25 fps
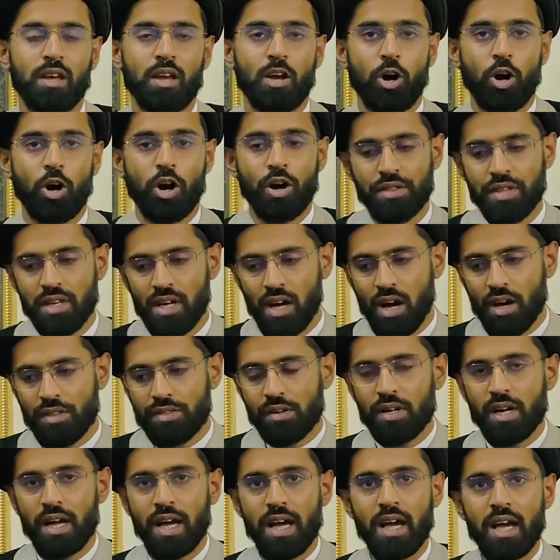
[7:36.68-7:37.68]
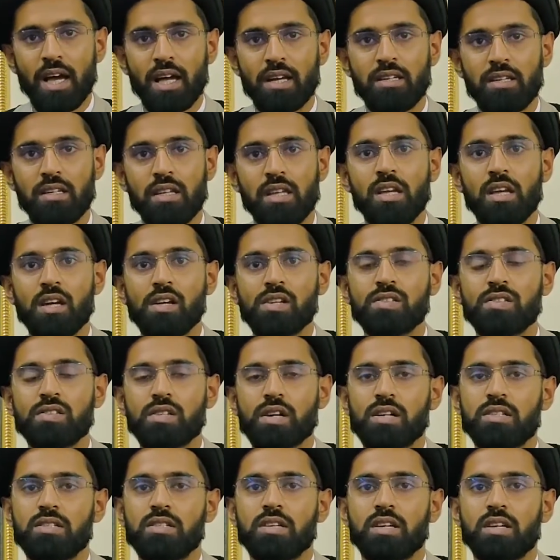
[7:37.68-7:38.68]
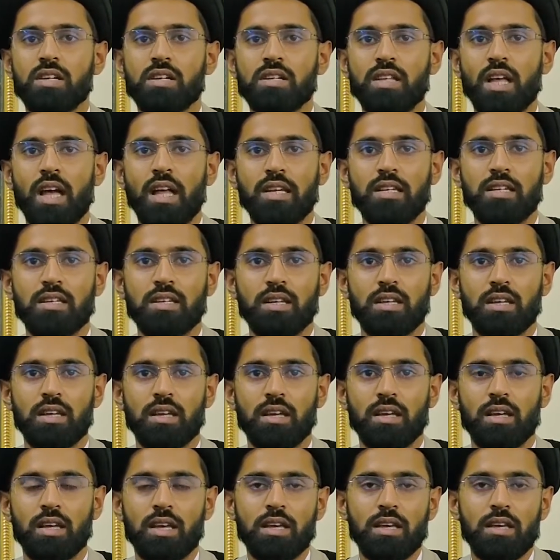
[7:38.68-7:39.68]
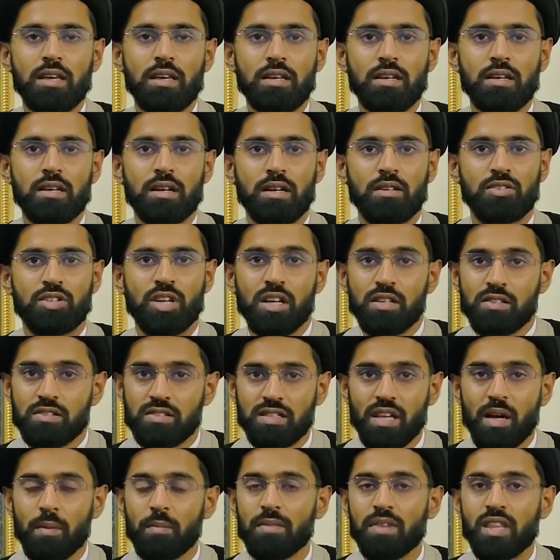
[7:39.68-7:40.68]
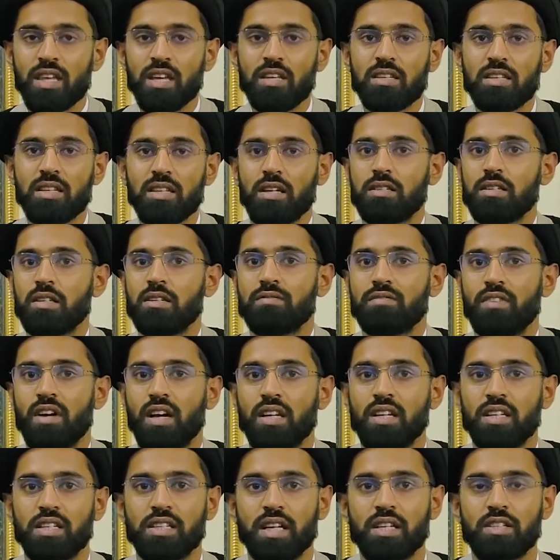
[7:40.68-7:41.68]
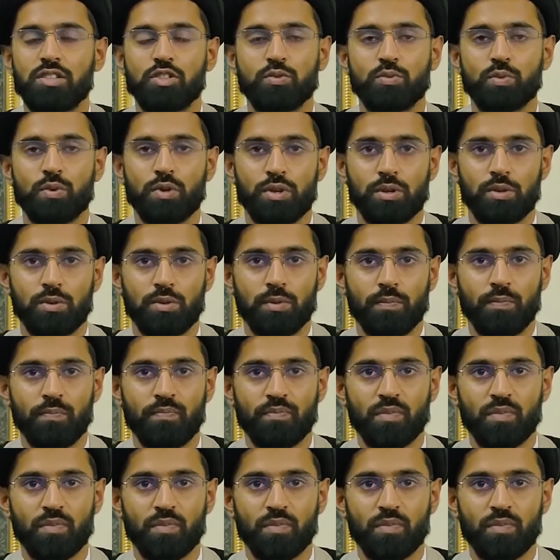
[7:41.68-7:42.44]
On the other hand, he is certain that he did something that invalidates wudu.